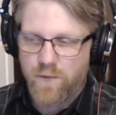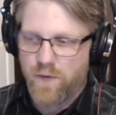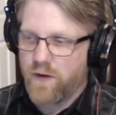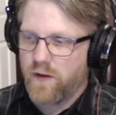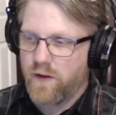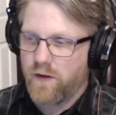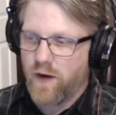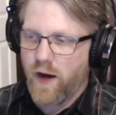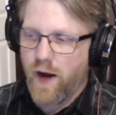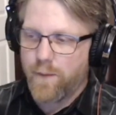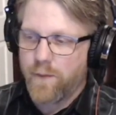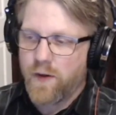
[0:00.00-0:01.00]

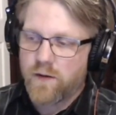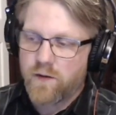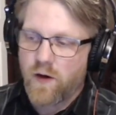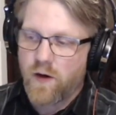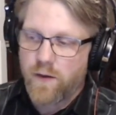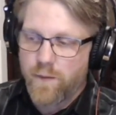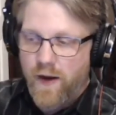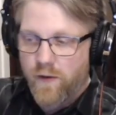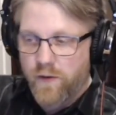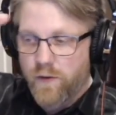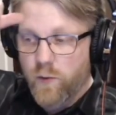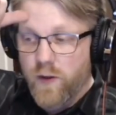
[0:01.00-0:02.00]
going to talk
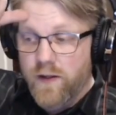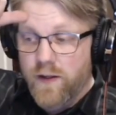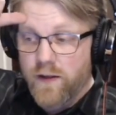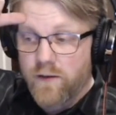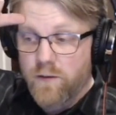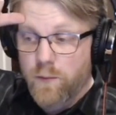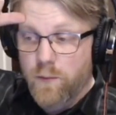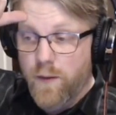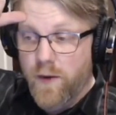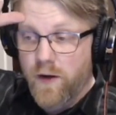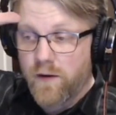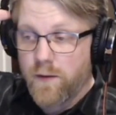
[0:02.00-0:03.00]
about three things
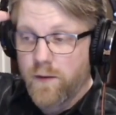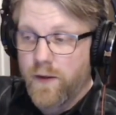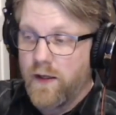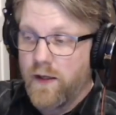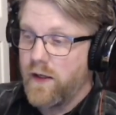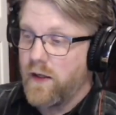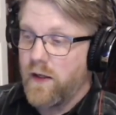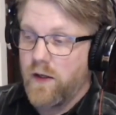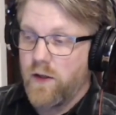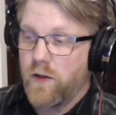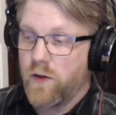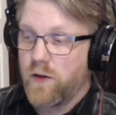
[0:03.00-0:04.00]
primarily, but
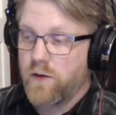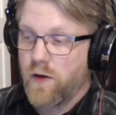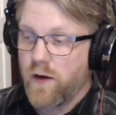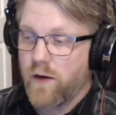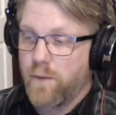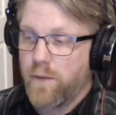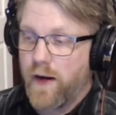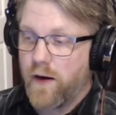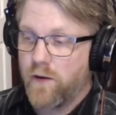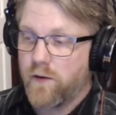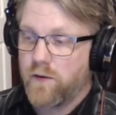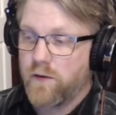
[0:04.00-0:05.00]
you could talk
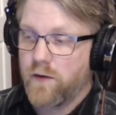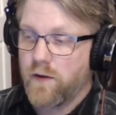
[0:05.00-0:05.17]
about,